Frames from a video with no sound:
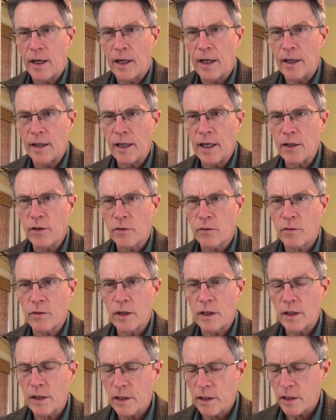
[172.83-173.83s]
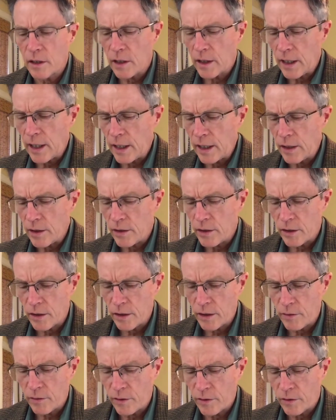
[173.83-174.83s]
And that's really the latest
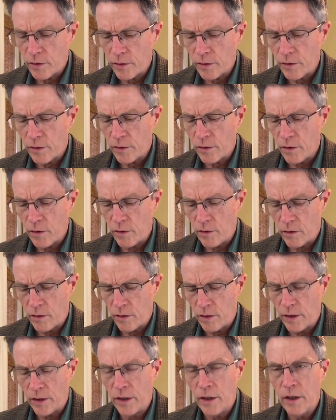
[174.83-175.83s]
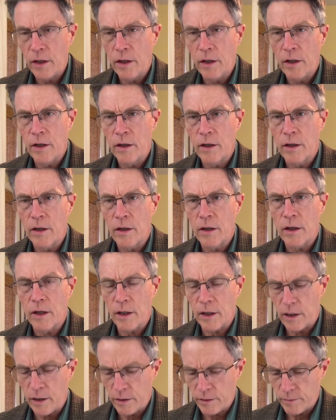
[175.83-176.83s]
literature on
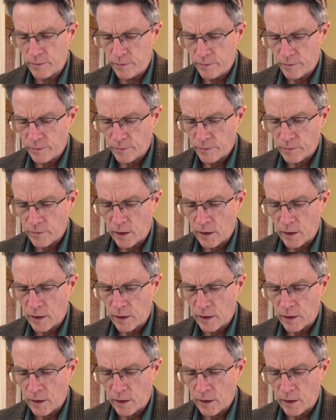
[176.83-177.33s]
um,